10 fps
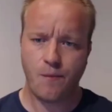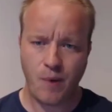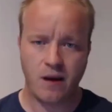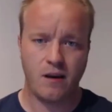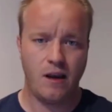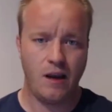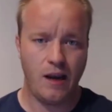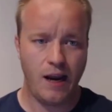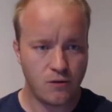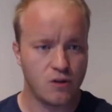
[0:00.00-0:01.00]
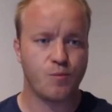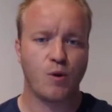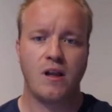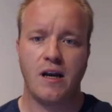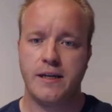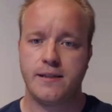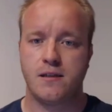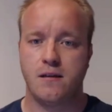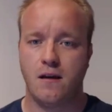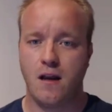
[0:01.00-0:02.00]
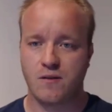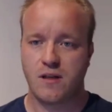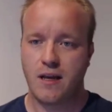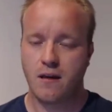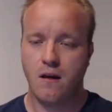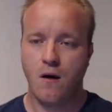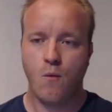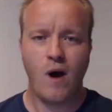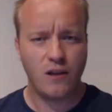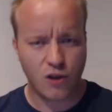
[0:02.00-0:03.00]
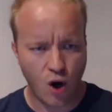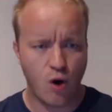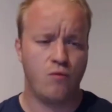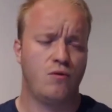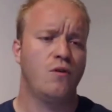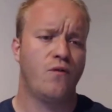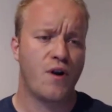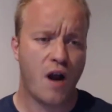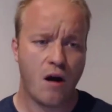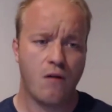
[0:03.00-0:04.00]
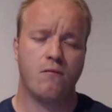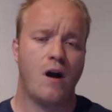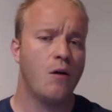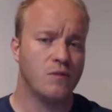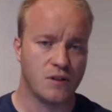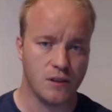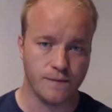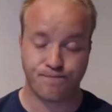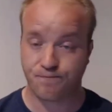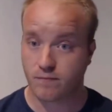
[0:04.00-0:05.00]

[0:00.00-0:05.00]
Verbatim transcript: stepping into the spotlight. And I was like, well, no, not for now. I will see.